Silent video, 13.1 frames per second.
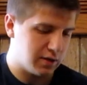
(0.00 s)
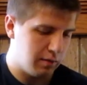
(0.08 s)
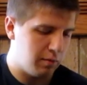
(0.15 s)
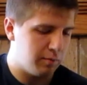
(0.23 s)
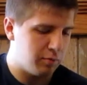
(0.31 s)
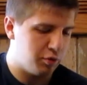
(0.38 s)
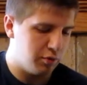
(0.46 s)

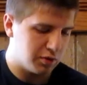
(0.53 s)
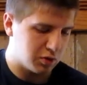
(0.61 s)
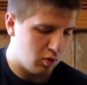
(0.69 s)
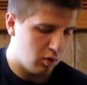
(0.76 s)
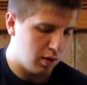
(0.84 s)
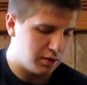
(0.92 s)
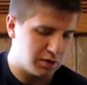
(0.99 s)
coming through those
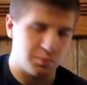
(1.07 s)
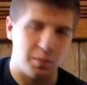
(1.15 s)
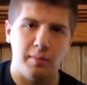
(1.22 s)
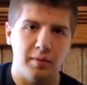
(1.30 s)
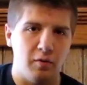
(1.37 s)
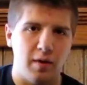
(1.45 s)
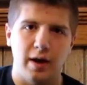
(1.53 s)
chords. It's
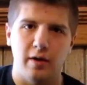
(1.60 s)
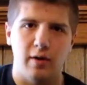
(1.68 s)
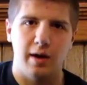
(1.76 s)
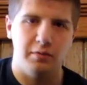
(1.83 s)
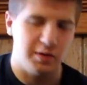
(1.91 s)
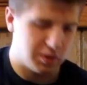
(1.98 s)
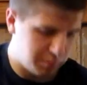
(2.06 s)
probably right
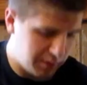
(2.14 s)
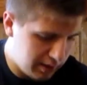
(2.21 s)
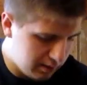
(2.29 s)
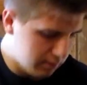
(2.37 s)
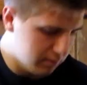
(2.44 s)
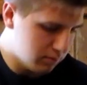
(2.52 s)
around this speed.